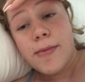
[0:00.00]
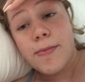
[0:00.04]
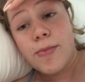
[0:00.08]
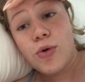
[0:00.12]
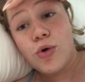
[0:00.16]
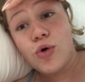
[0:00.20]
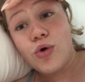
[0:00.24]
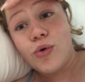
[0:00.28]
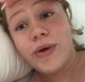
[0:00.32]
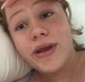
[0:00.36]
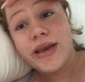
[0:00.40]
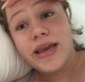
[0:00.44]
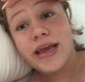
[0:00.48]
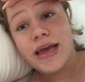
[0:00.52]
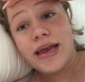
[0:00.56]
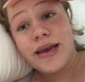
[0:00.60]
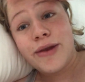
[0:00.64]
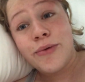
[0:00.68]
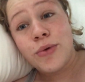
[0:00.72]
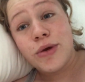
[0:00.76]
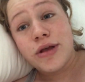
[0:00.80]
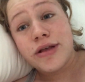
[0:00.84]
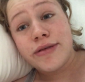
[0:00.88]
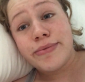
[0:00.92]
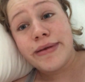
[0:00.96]
But all we did
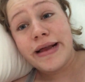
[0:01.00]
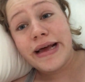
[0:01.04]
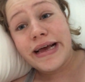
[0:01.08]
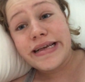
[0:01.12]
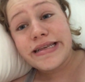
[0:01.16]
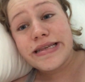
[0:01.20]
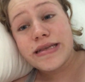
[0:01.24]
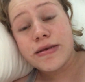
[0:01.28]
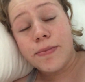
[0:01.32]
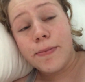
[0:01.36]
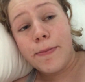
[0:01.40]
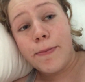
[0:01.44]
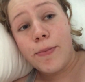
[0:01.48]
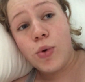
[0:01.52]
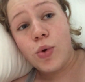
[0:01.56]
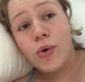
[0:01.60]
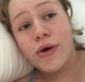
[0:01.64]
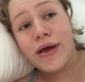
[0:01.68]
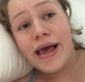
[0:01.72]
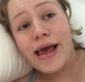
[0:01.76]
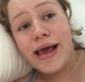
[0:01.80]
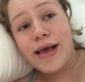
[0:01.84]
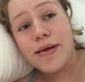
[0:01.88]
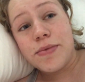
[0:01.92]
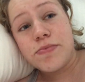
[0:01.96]
was play some board
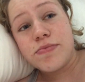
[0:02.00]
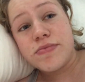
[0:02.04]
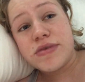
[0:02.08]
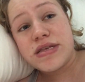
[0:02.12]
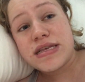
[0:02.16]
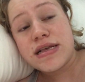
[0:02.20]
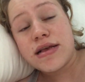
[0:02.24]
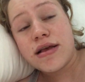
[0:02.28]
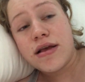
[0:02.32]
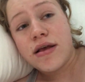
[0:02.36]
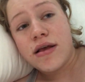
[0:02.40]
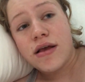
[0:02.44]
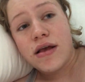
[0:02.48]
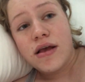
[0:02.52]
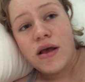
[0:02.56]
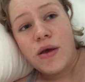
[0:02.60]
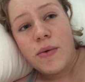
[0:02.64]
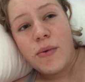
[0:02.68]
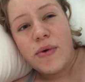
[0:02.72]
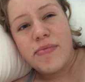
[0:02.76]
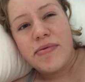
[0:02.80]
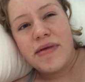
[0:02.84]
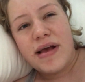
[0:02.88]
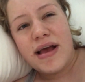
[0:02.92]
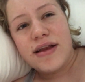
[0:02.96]
games.
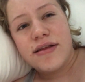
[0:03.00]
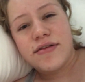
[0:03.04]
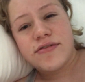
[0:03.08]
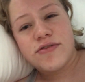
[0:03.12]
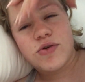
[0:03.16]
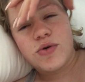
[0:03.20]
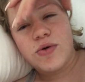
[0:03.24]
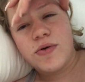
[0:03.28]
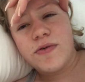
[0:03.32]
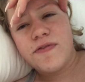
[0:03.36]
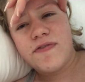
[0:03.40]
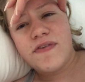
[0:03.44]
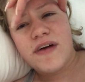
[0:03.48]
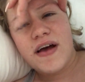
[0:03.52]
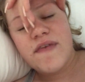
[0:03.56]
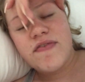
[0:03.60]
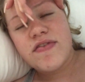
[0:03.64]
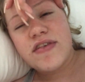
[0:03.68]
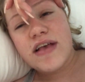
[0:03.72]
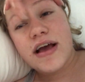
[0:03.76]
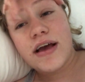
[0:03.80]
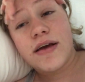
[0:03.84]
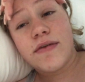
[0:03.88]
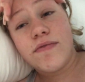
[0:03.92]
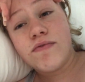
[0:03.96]
We played what's called Five
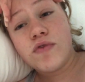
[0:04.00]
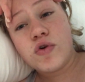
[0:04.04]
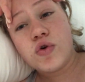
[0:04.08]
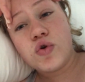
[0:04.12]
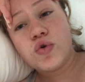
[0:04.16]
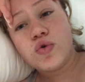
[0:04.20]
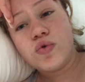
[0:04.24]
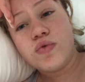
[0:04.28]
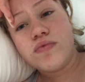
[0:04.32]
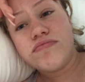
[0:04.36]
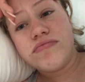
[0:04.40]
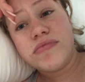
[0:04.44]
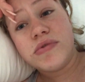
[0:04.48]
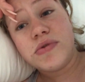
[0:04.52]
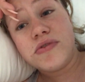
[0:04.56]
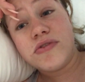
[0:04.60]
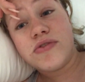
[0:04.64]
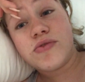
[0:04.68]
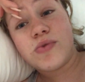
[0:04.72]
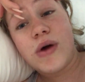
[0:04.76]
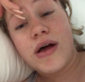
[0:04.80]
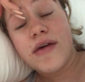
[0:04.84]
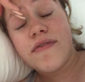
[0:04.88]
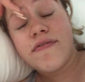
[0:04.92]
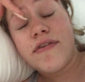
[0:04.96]
Second Rule, which is
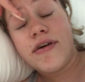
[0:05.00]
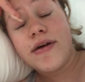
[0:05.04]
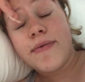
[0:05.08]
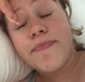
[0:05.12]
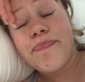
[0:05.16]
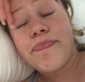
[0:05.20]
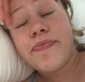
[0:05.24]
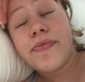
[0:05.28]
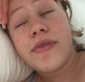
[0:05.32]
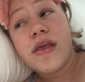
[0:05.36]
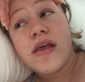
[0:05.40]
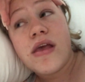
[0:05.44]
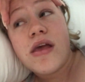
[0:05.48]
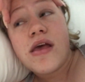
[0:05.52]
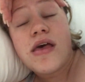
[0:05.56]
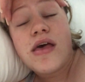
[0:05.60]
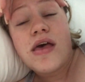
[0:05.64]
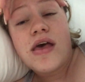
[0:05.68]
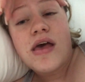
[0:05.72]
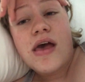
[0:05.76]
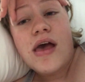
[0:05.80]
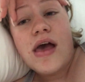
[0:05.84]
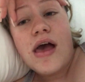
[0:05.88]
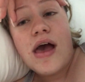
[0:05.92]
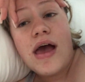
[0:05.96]
quite fun.
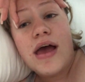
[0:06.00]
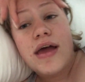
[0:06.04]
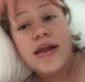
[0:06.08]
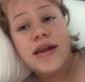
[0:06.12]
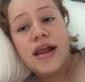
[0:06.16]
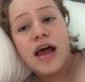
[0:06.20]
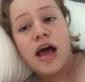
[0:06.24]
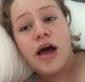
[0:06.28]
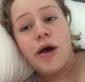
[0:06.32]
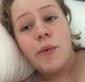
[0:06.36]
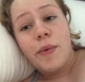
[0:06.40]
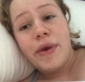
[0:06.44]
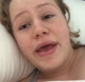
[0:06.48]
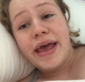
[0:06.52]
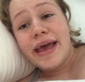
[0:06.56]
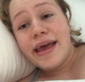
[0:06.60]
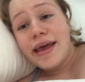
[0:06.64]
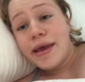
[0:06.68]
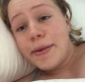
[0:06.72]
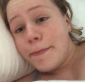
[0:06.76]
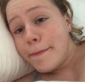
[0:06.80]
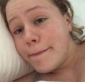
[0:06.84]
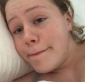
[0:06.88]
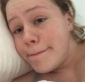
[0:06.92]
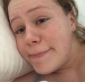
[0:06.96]
And now we're
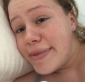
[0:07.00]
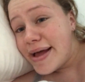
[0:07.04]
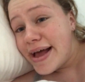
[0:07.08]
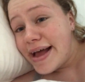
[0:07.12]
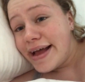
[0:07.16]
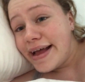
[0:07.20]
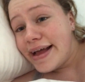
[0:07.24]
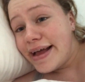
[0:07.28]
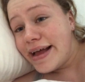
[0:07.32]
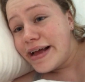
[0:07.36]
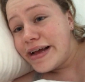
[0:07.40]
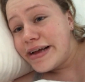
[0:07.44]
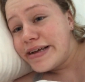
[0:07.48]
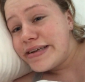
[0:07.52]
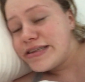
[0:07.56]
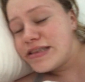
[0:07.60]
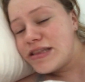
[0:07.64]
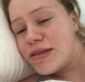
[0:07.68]
in bed.